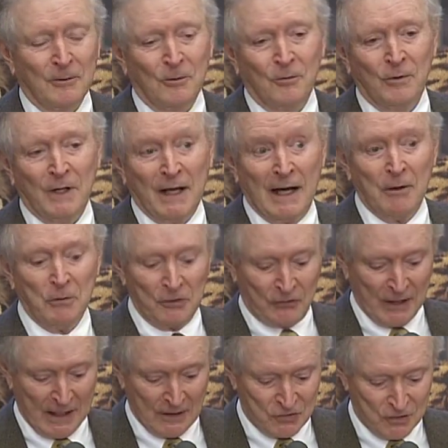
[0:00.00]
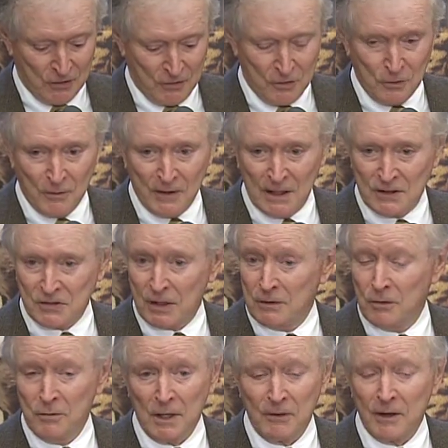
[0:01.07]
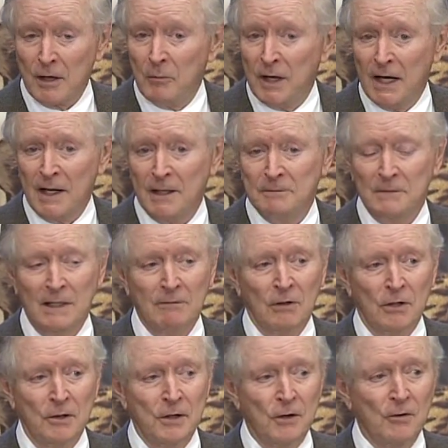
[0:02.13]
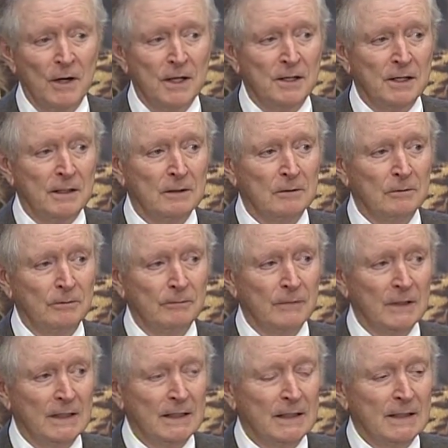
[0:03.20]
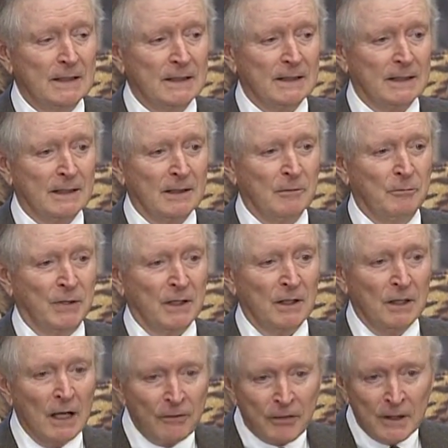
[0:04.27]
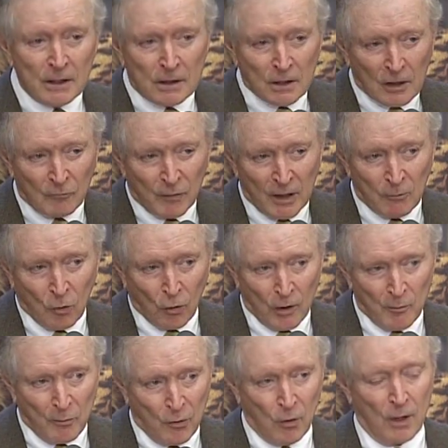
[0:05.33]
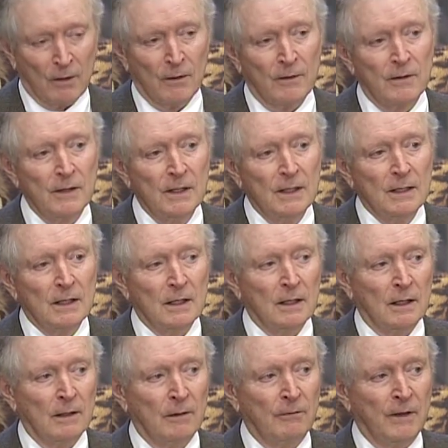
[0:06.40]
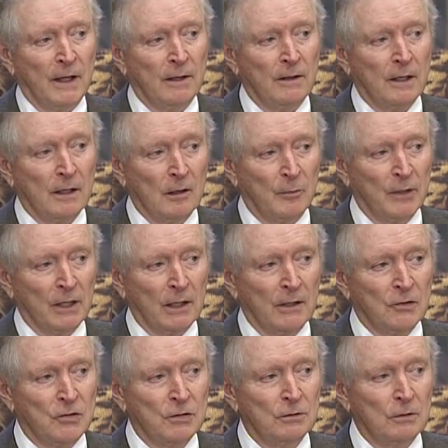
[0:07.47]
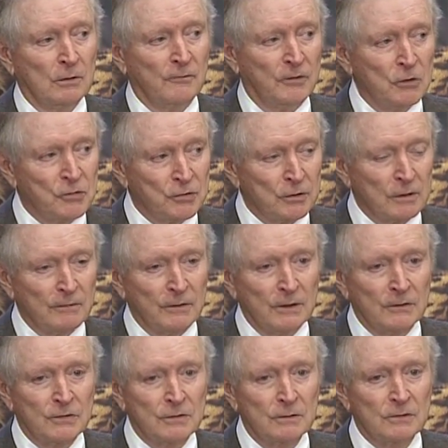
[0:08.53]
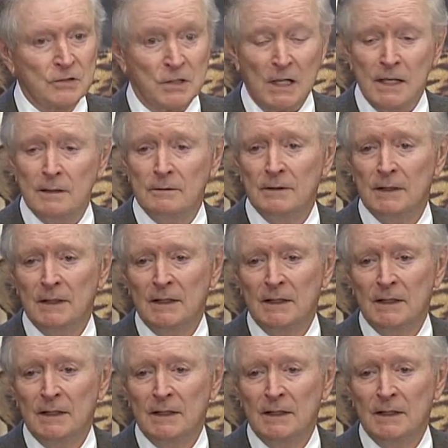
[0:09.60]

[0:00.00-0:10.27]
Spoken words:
When I was asked to do this, I knew nothing about it. I've learned a great deal, but nothing could have been more important than to help LSU. The future of this state,